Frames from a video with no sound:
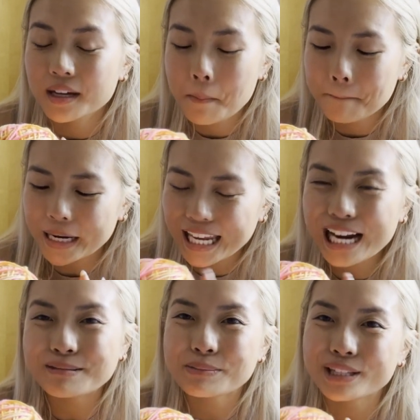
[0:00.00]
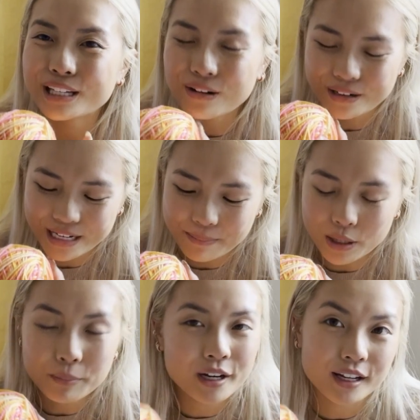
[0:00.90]
but I can't remember the yarn name, but I'll
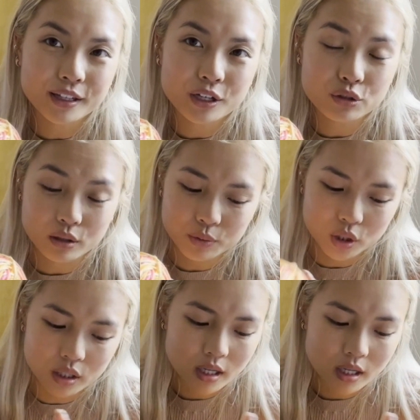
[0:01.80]
put it in the description.